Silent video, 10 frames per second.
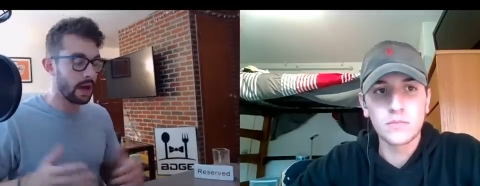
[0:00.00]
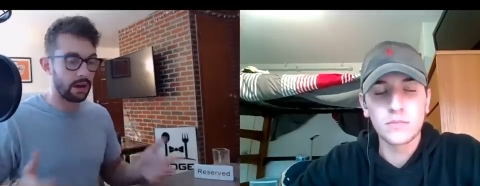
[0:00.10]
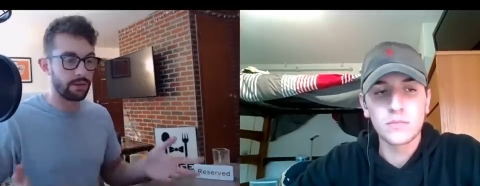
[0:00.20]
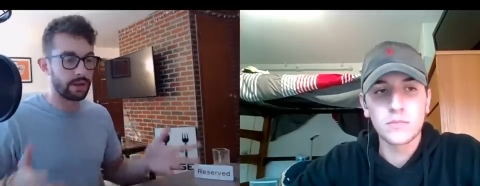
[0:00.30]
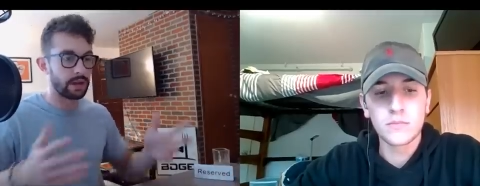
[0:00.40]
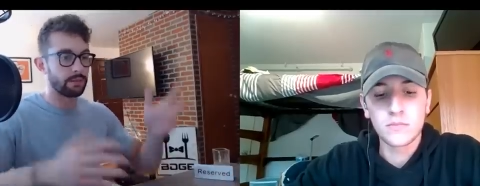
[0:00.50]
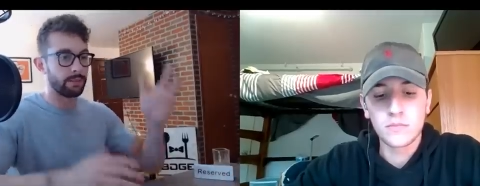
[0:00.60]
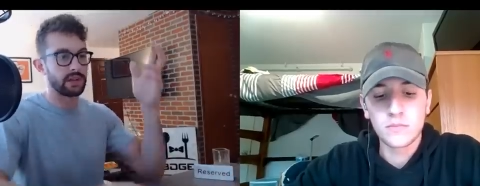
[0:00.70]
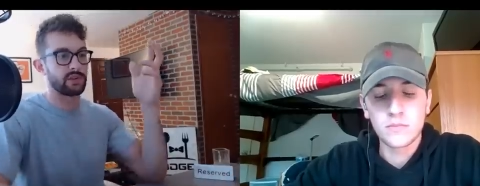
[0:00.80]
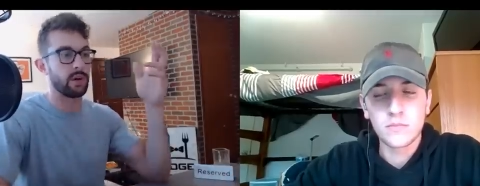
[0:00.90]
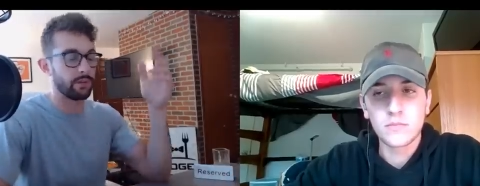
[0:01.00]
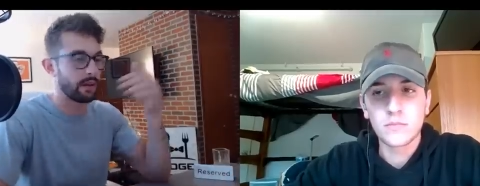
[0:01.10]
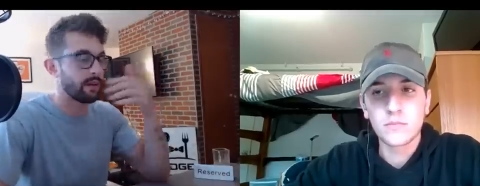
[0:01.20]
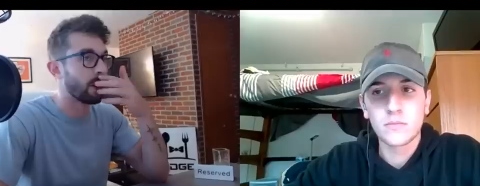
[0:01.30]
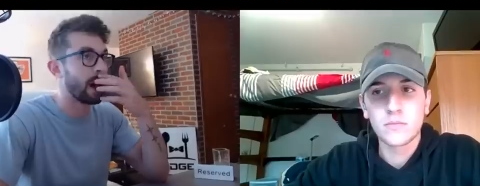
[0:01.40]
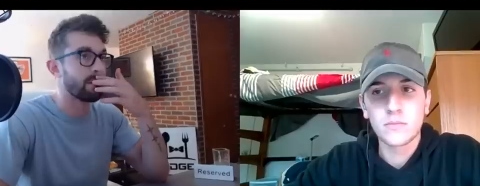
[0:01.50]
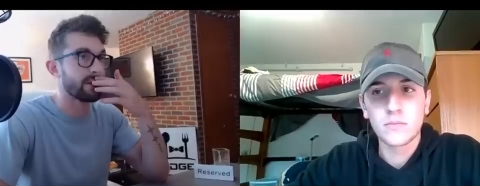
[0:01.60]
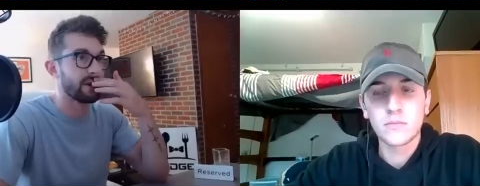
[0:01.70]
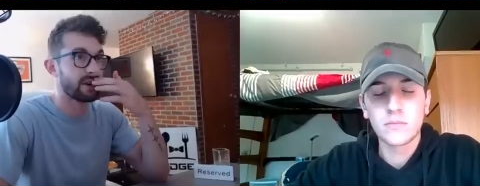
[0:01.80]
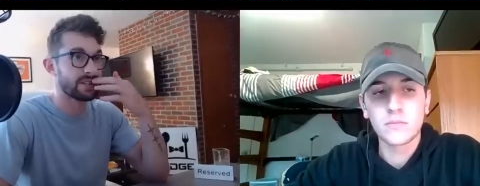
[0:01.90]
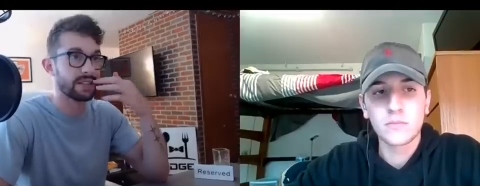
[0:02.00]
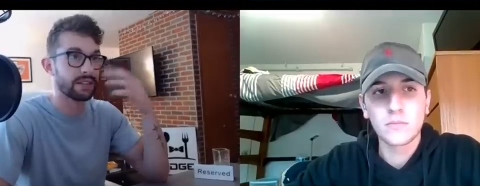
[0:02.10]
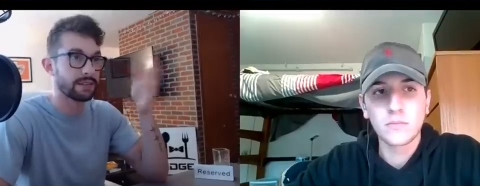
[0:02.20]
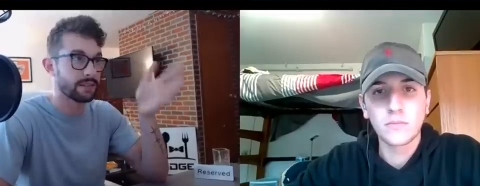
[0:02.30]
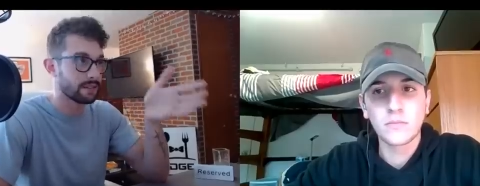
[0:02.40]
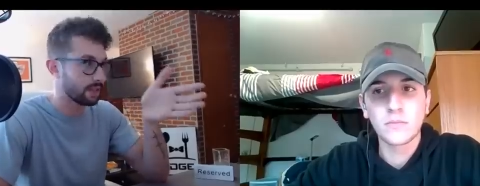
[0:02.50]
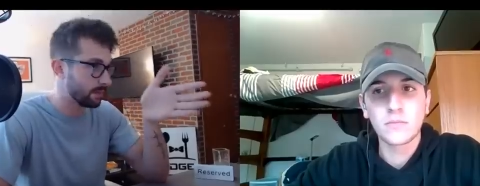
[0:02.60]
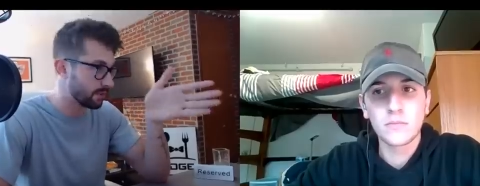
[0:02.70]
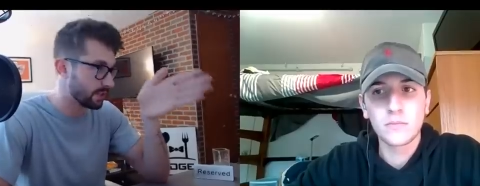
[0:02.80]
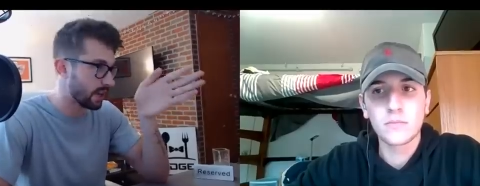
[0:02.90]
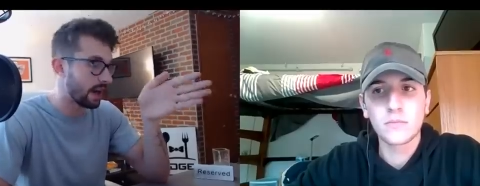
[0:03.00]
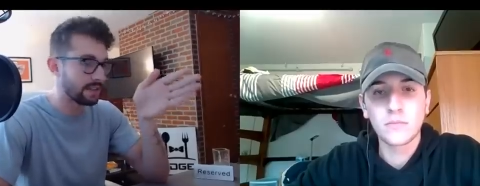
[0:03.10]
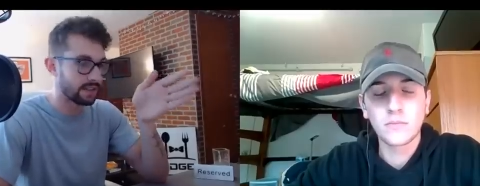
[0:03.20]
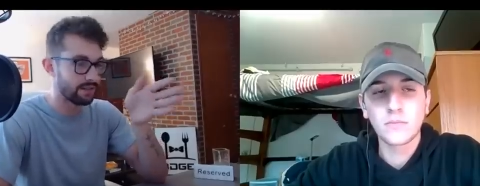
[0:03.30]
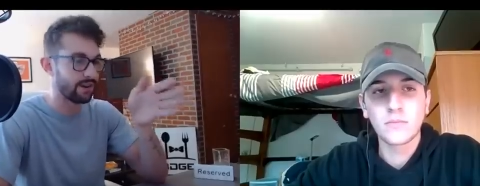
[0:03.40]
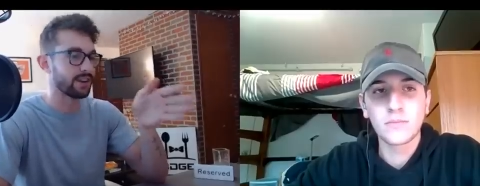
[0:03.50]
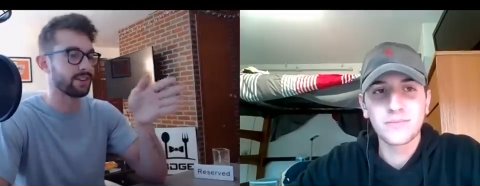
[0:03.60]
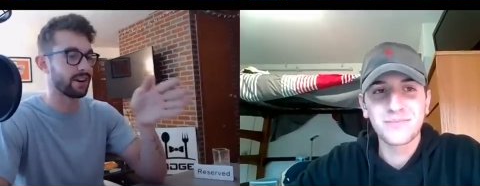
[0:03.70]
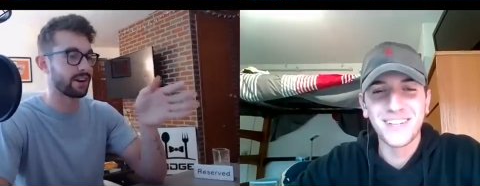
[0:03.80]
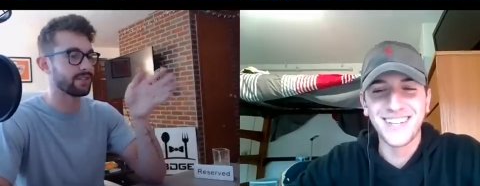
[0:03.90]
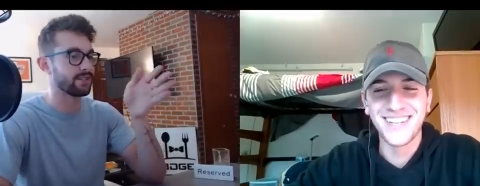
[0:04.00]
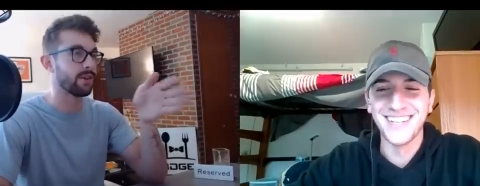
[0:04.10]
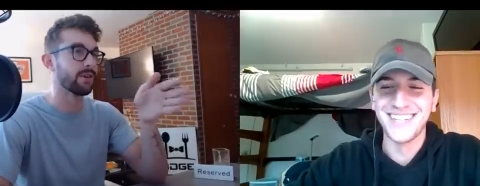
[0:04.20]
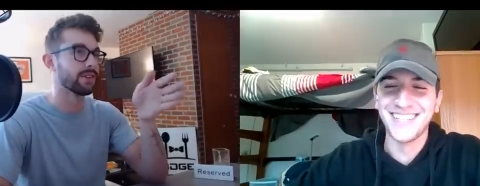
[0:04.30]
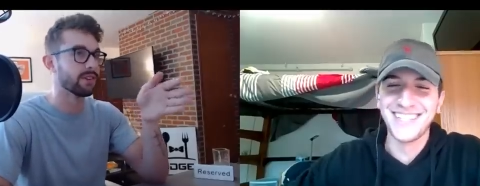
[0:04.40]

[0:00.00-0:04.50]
Speaker 1: I don't think Patrick Mahomes will have a problem as long as he keeps his eyes on the fucking target he's throwing to.